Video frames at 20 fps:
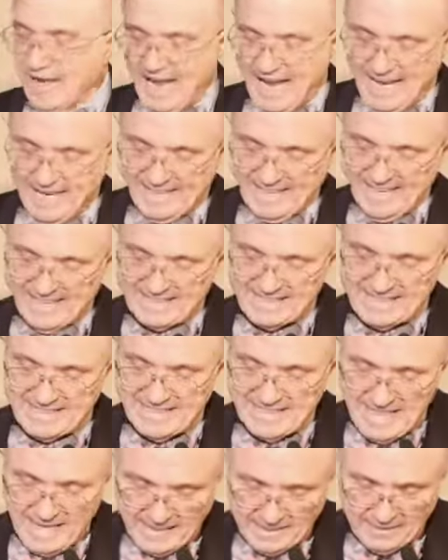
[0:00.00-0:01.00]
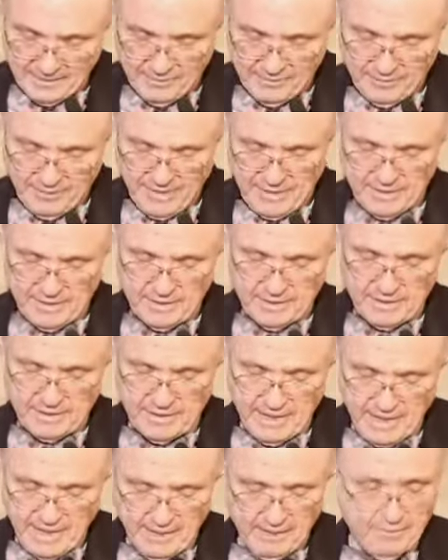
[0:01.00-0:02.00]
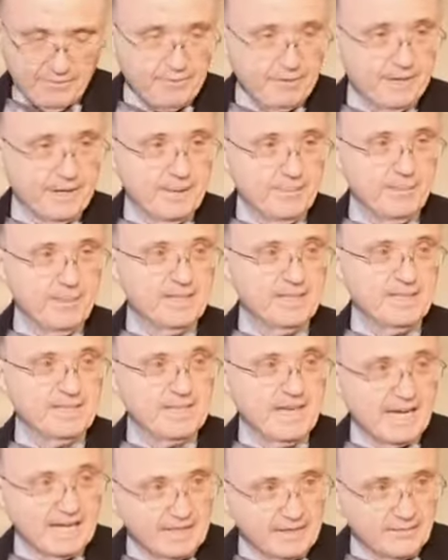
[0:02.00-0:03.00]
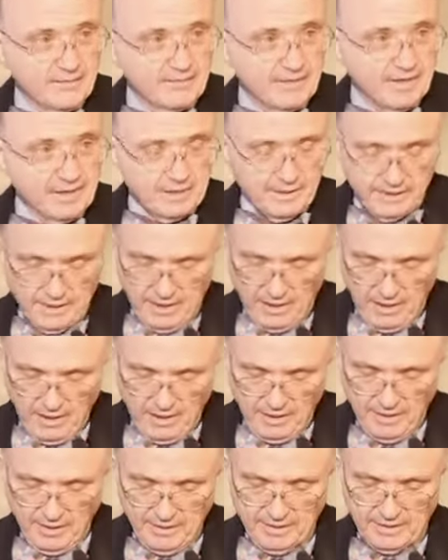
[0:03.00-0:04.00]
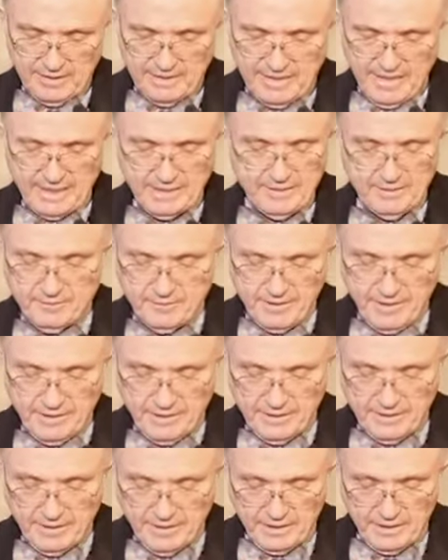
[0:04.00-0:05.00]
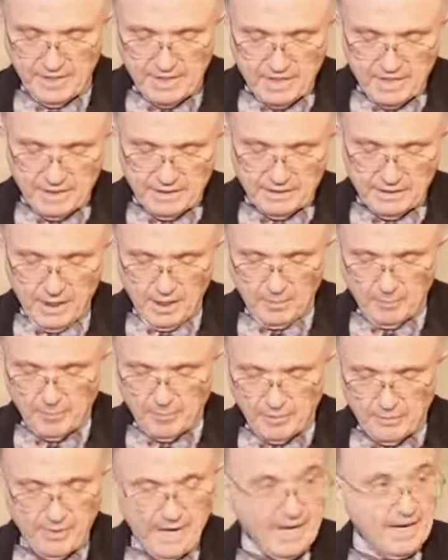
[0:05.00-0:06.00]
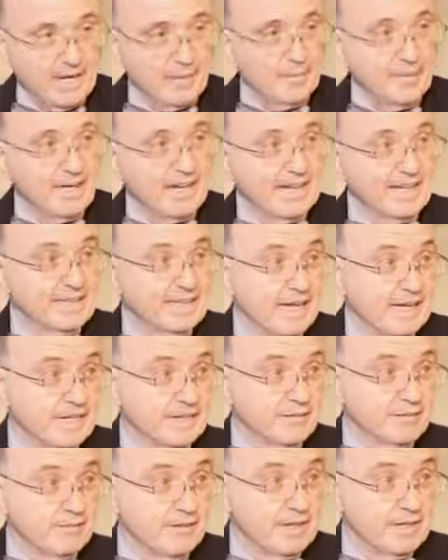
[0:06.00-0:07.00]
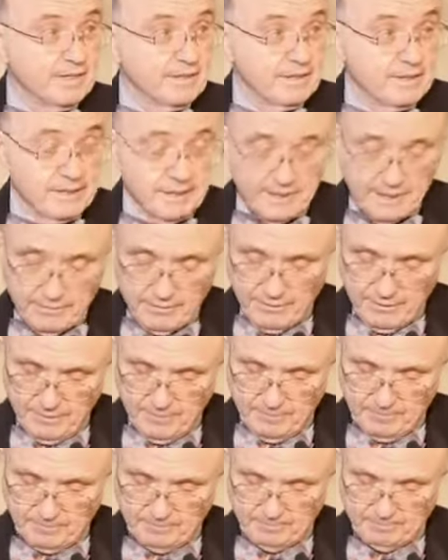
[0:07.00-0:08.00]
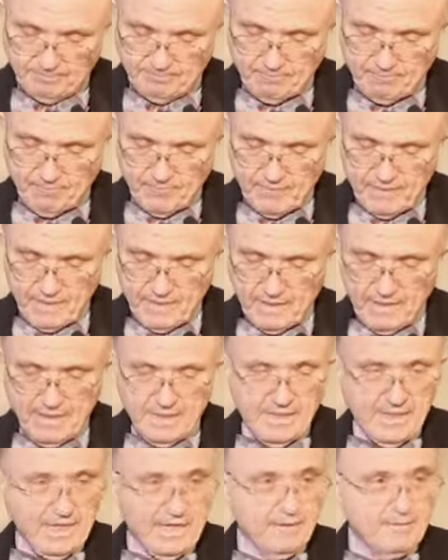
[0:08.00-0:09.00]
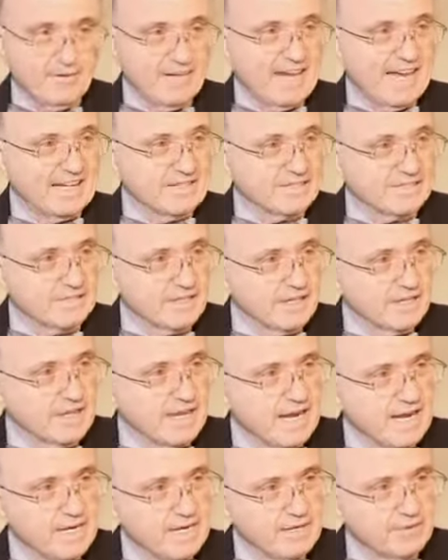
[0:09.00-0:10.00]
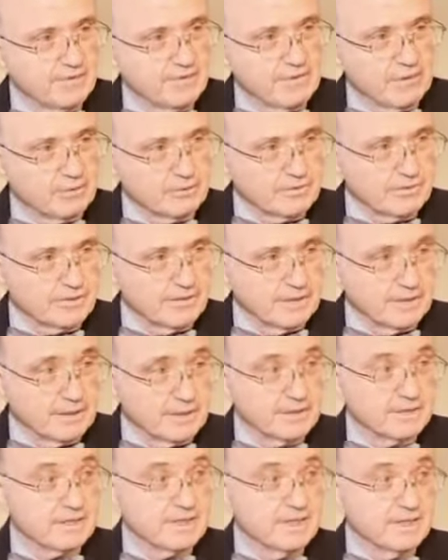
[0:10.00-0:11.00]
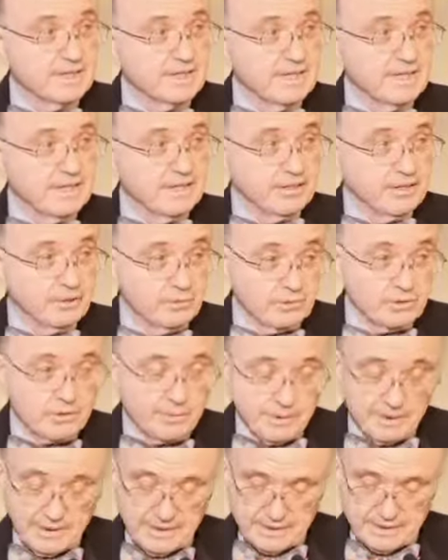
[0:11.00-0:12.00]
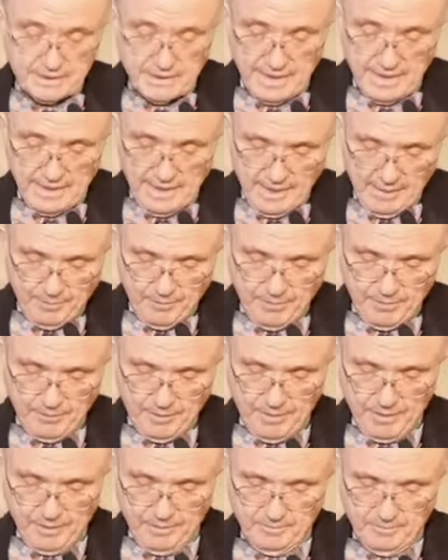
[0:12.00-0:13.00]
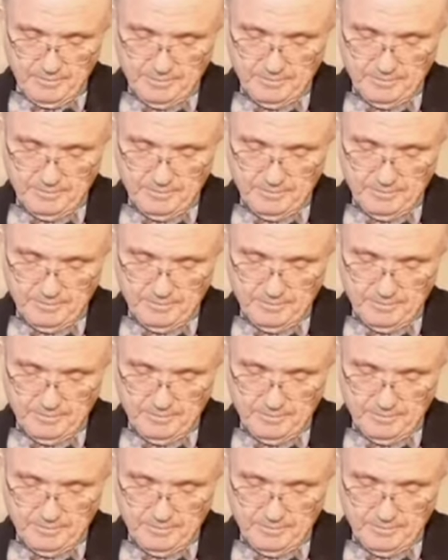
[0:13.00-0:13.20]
and has not invaded the diaphragm, not invaded the heart, not invaded the lung parenchyma, and not invaded the liver. If it has done any of those things, it usually is not operable.